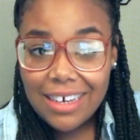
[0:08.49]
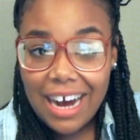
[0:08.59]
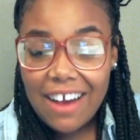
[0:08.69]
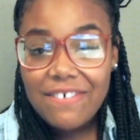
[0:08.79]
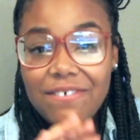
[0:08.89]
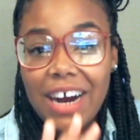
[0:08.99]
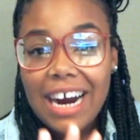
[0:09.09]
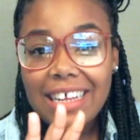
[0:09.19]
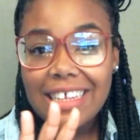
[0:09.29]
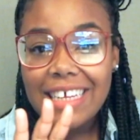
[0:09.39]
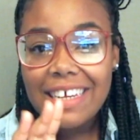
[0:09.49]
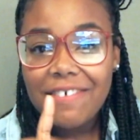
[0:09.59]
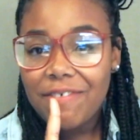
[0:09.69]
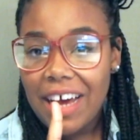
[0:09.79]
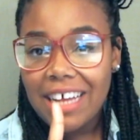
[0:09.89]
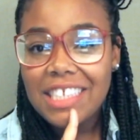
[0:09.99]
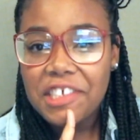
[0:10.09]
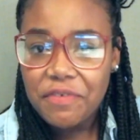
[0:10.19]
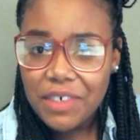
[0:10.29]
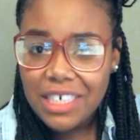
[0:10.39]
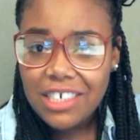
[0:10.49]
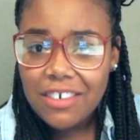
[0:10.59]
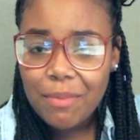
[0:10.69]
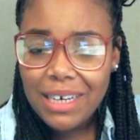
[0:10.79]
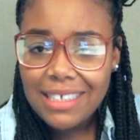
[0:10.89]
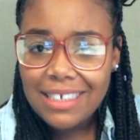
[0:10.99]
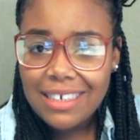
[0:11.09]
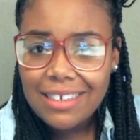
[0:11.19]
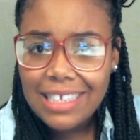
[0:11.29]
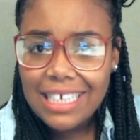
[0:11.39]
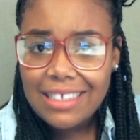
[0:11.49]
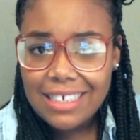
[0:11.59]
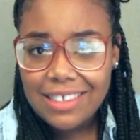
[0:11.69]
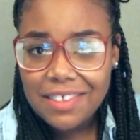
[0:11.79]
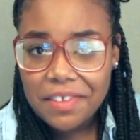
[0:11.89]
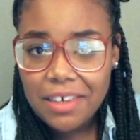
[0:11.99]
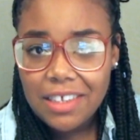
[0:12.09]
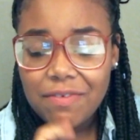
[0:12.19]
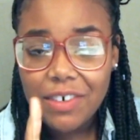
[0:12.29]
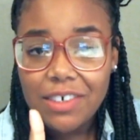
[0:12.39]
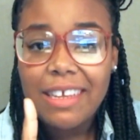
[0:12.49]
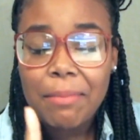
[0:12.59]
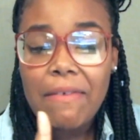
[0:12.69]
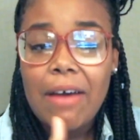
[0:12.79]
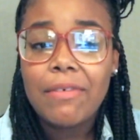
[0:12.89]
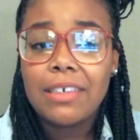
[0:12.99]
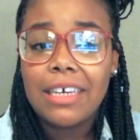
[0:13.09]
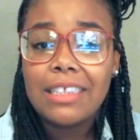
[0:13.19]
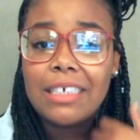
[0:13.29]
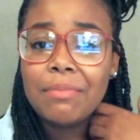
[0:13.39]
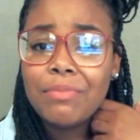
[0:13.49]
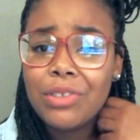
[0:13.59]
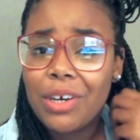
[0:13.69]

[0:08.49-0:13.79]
I finally found this footage of my Senegalese install, the first time I've ever done them.